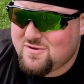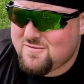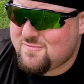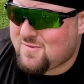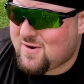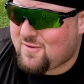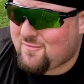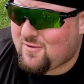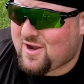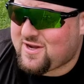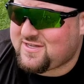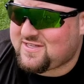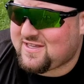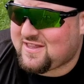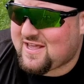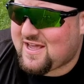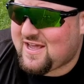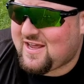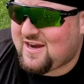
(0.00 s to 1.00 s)
went right
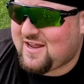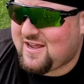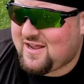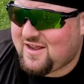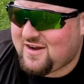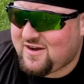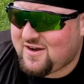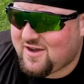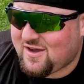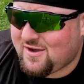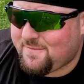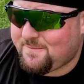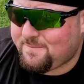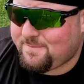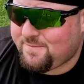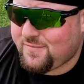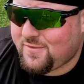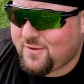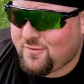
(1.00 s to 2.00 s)
to that. And
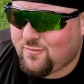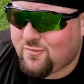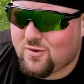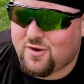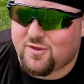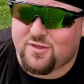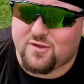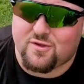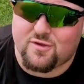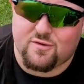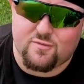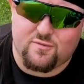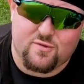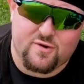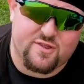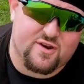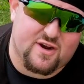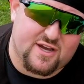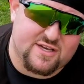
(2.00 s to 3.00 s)
one of
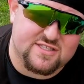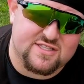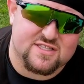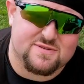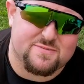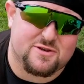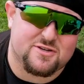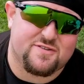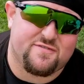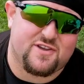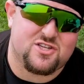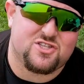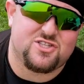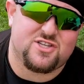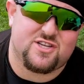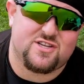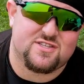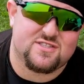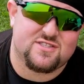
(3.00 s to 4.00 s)
the nice things about
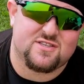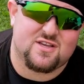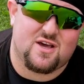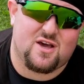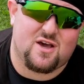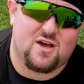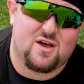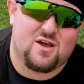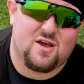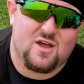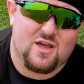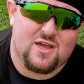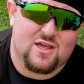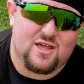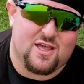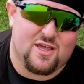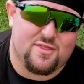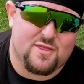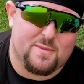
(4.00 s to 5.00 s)
DaVinci is
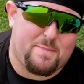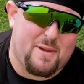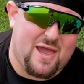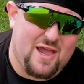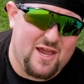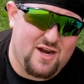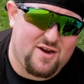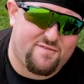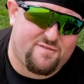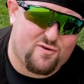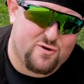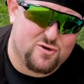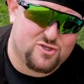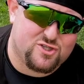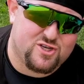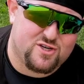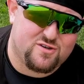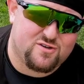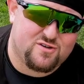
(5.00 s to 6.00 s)
in the paid
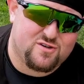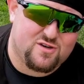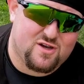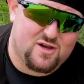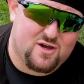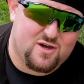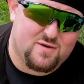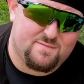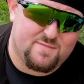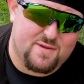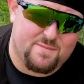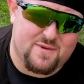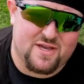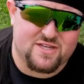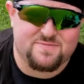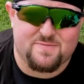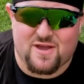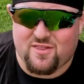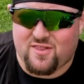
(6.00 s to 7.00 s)
version that
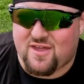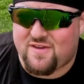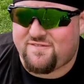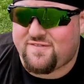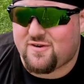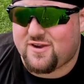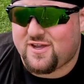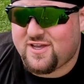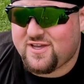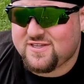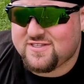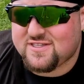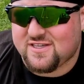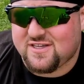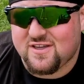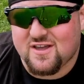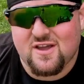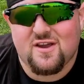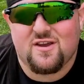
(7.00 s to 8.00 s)
makes my life very
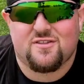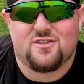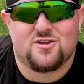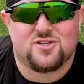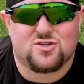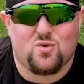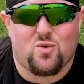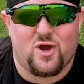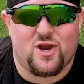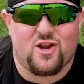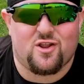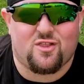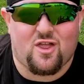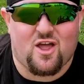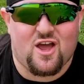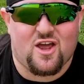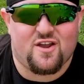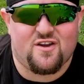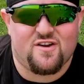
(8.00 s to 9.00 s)
easy. There's quite a
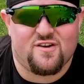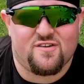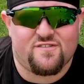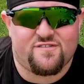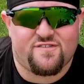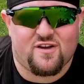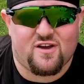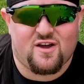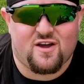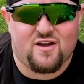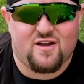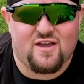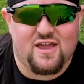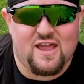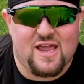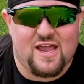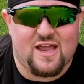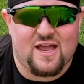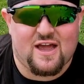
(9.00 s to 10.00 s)
lot of
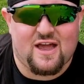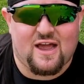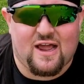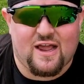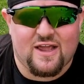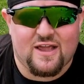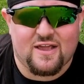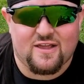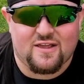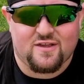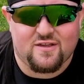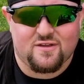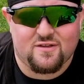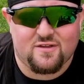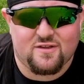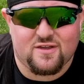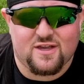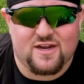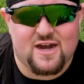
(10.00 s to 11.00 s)
AI
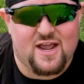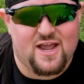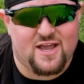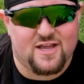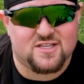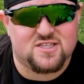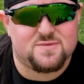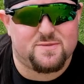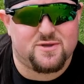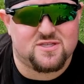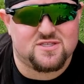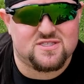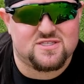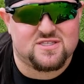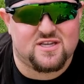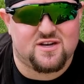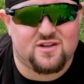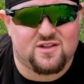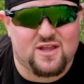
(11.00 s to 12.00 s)
enhancements
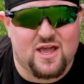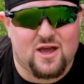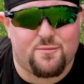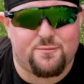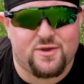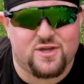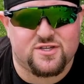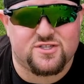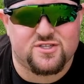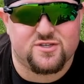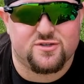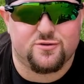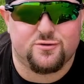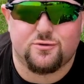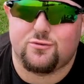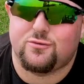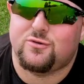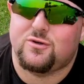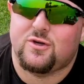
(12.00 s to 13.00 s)
that allow me
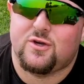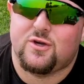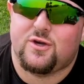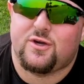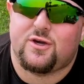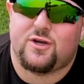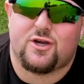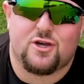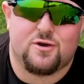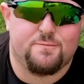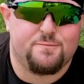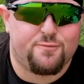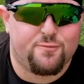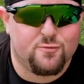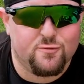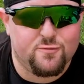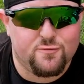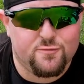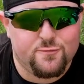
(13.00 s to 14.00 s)
to
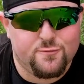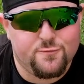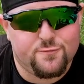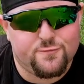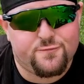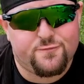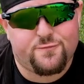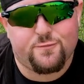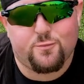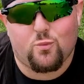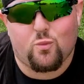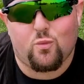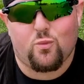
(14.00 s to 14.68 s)
improve,